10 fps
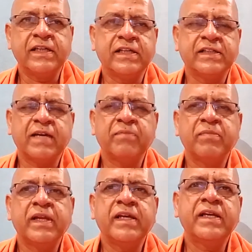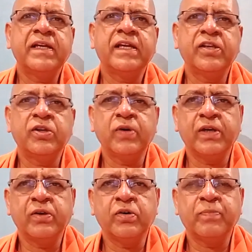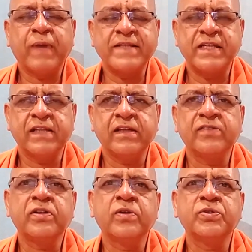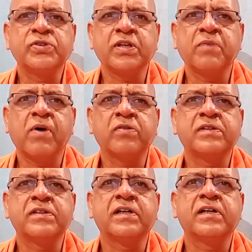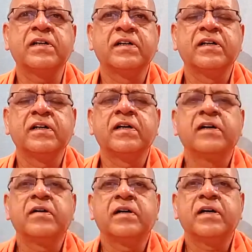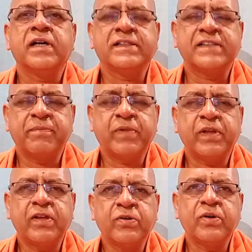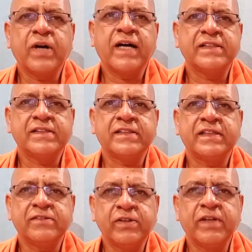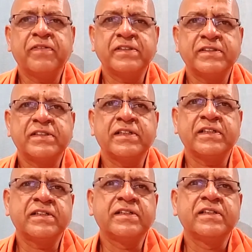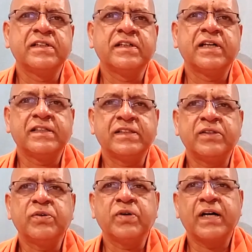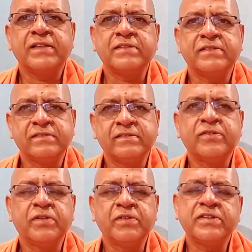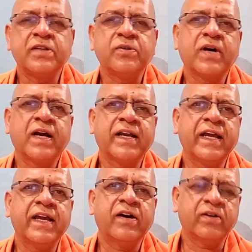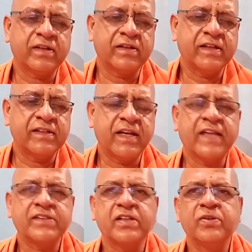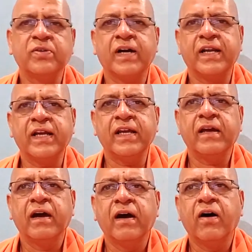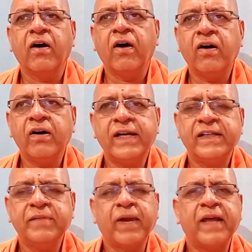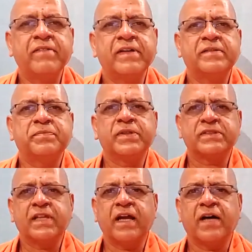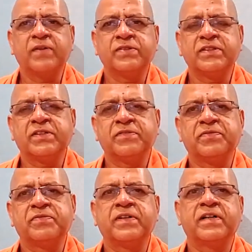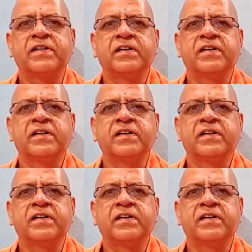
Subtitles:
assembly in UNO passing the resolution about accepting yoga as the 21st, as the yoga, Universal Yoga Day or International Yoga Day, or at the private personal houses of